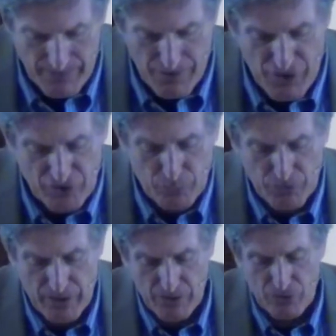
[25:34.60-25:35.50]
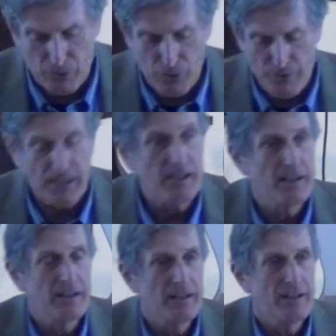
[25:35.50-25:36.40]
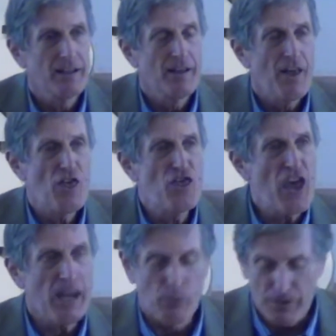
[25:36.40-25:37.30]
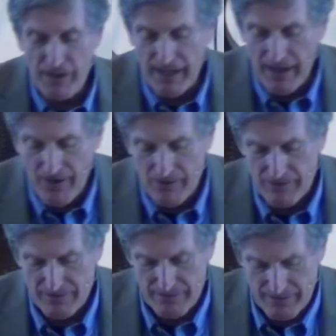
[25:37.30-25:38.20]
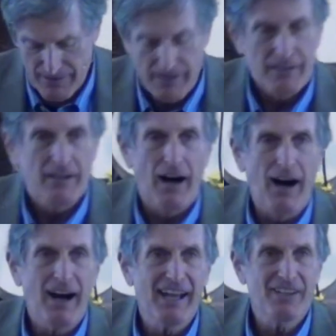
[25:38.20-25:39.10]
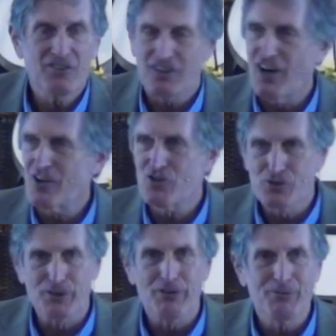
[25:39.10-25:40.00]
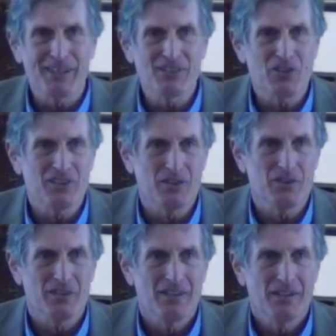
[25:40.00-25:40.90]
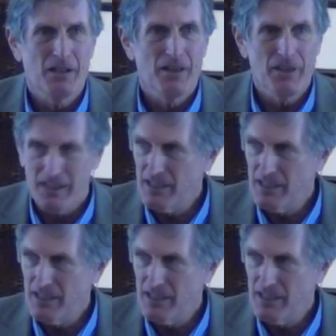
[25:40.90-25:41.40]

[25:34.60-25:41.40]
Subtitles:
This was their story. They were there. Eyes are surer witnesses than